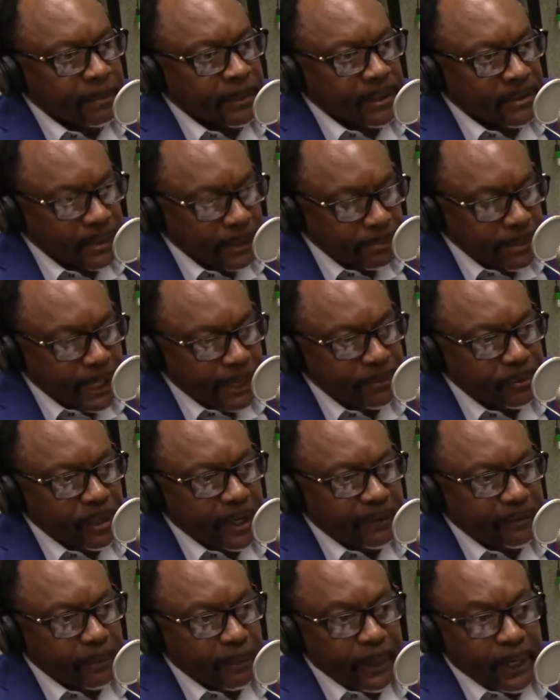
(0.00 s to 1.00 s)
Sometimes you
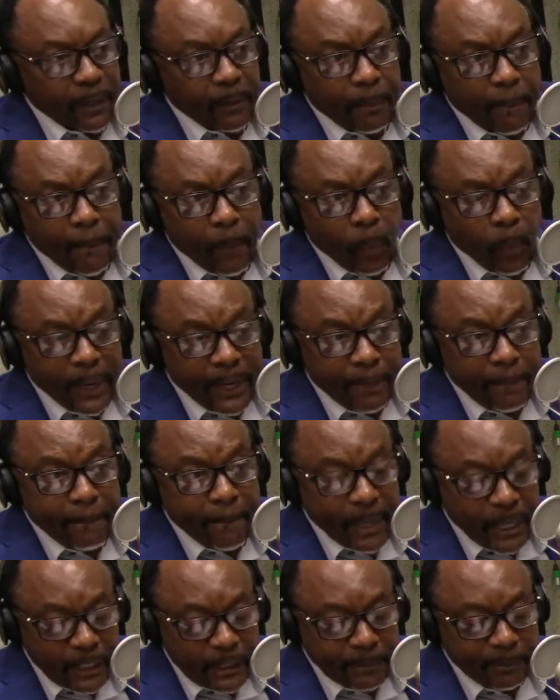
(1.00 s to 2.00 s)
have to wait
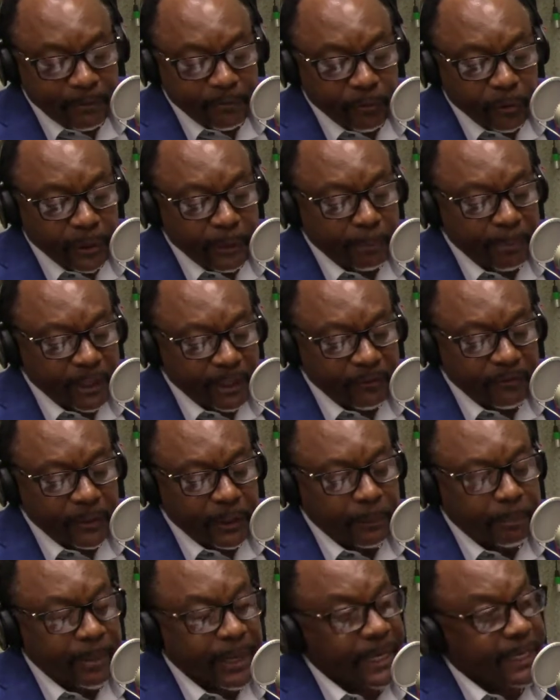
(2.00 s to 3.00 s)
months before the
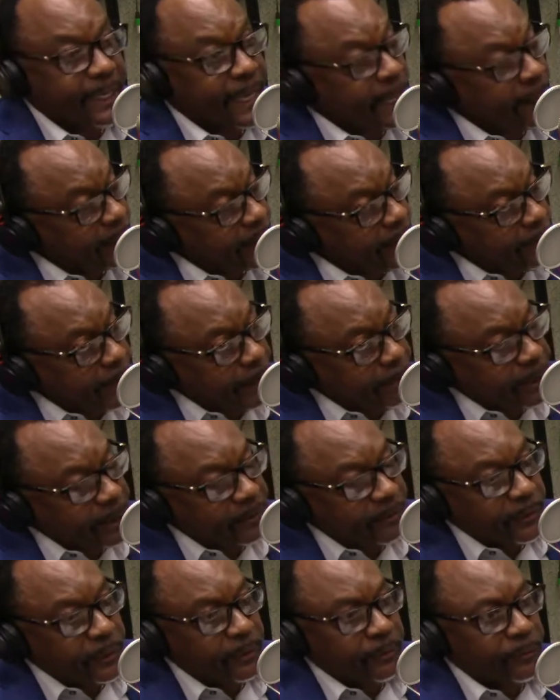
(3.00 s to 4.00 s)
benefit is paid. Now, they may
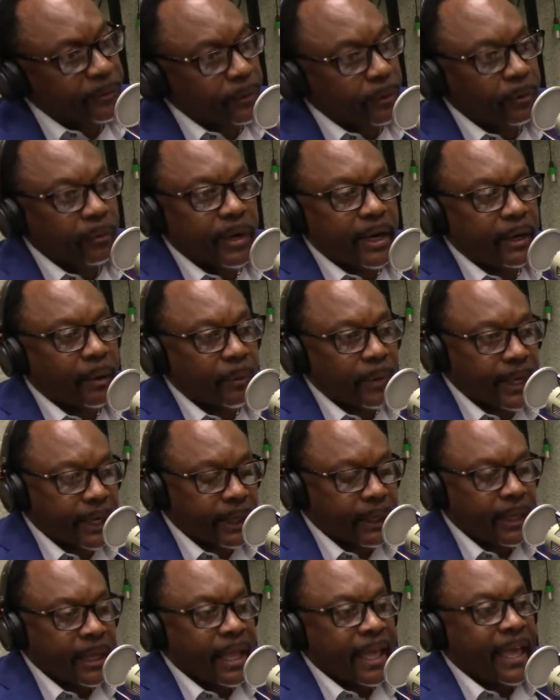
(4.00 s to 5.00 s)
pay for the funeral right
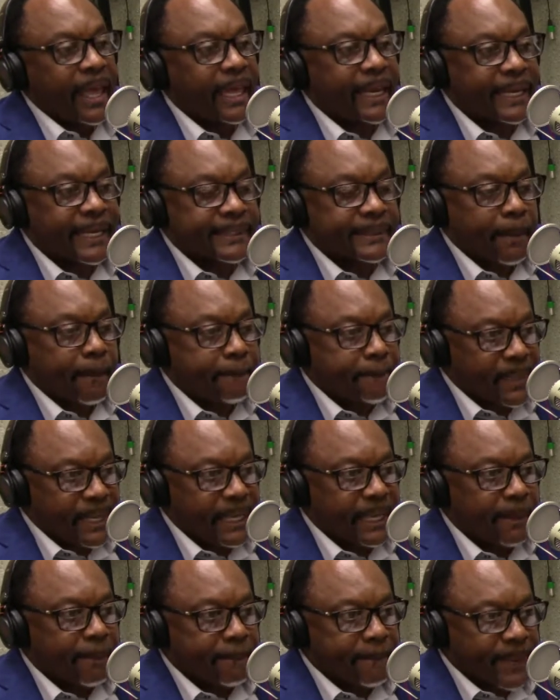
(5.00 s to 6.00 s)
away, and that's a
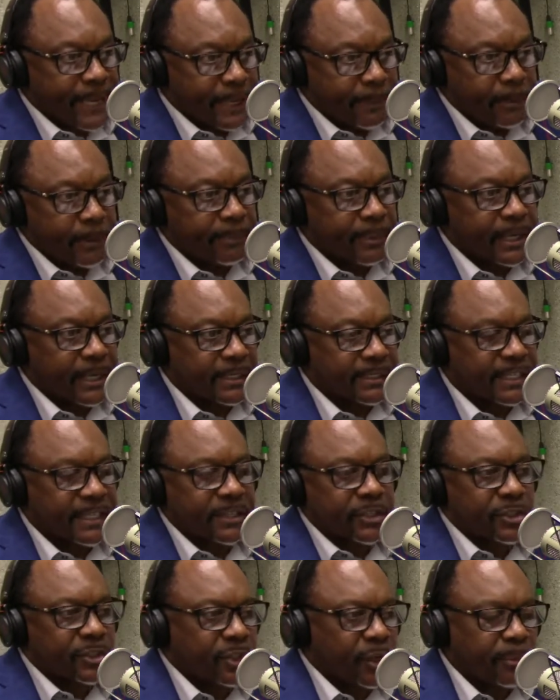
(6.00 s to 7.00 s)
big maybe, because
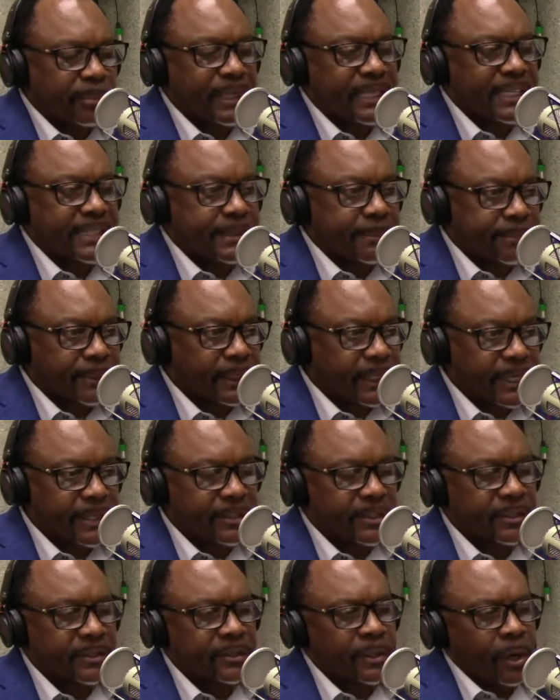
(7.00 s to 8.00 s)
there's so many
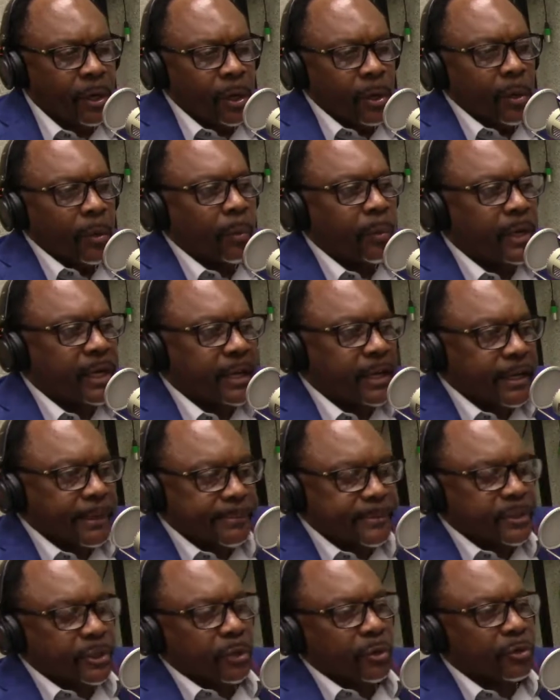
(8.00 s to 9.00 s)
stipulations when it
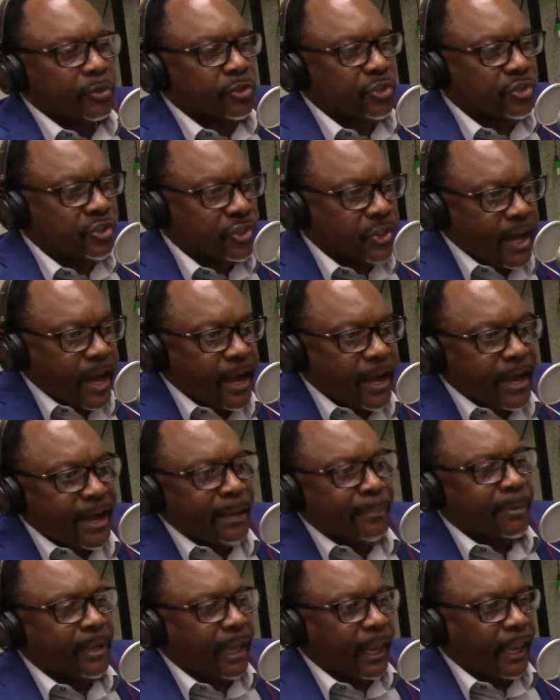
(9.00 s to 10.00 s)
comes to those
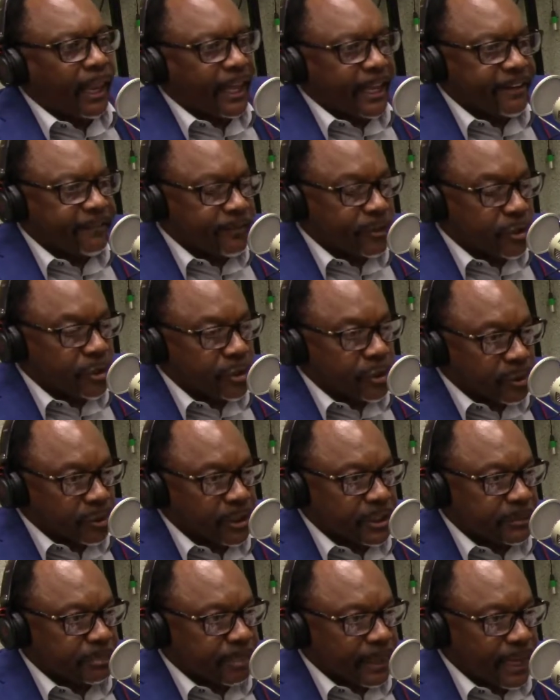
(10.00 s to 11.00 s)
job life
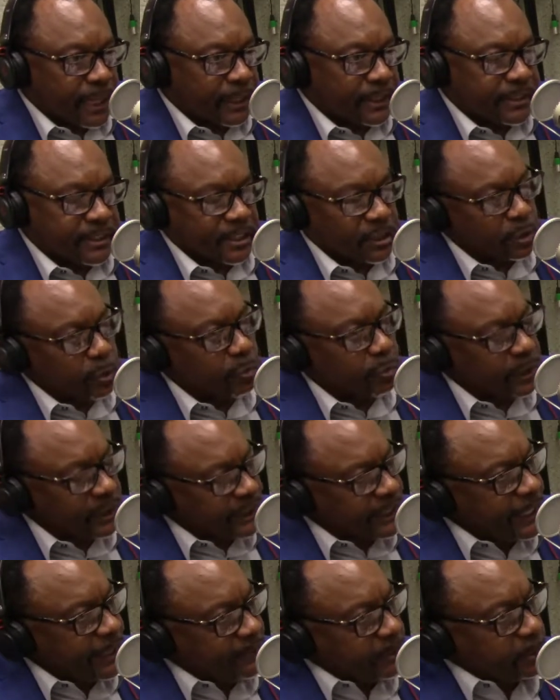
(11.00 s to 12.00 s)
insurance policies. You
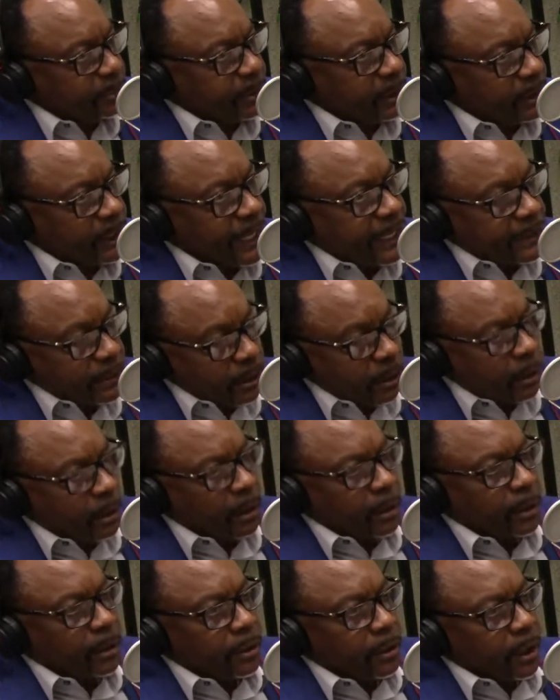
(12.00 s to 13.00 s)
really have to pull out
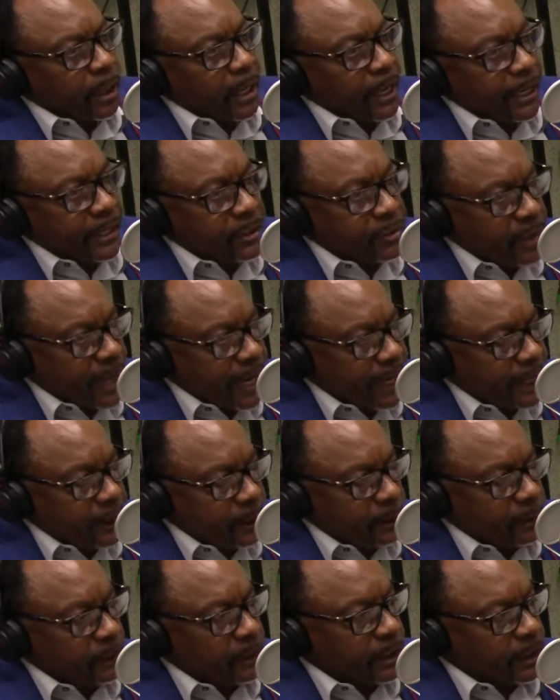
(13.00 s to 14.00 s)
your
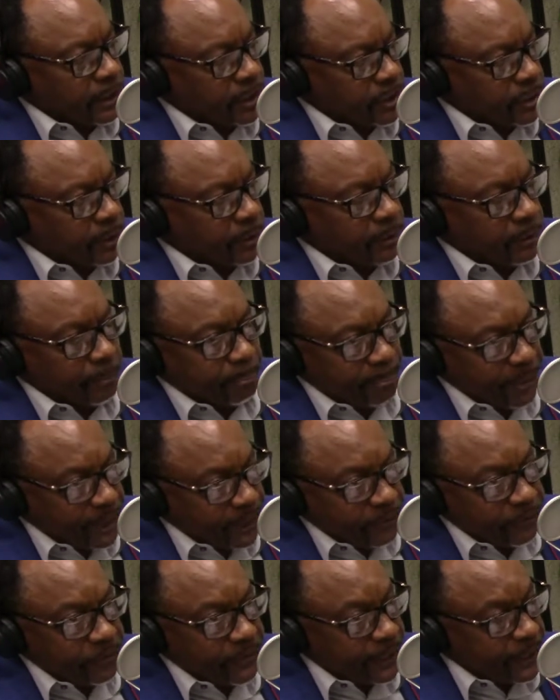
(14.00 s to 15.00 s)
contract, look at your
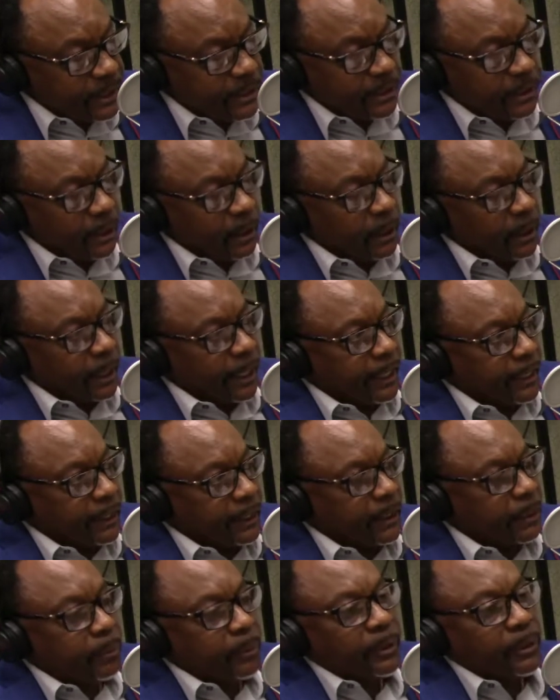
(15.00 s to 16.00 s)
benefits, and
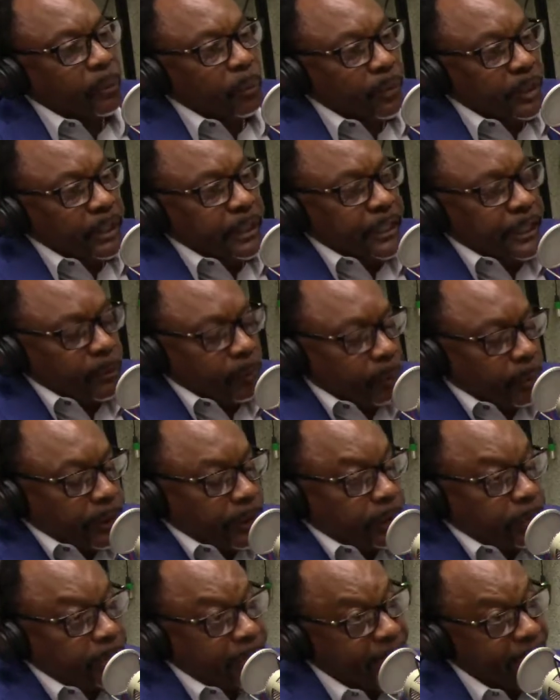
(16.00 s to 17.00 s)
look what it
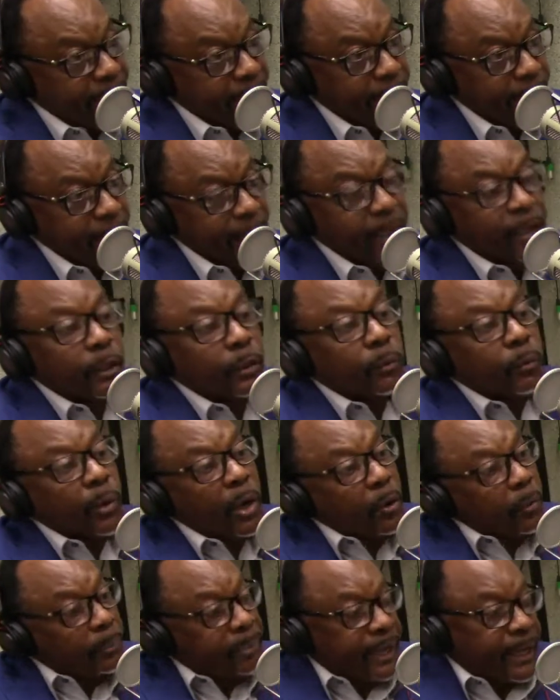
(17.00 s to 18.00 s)
will pay and it
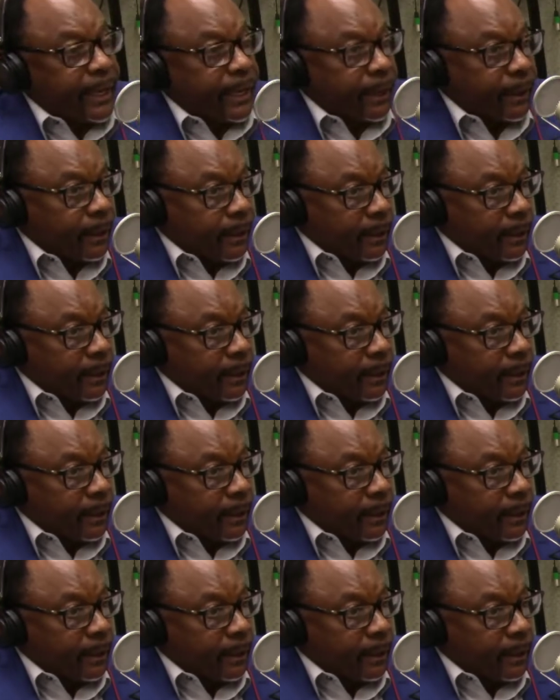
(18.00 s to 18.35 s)
won't pay.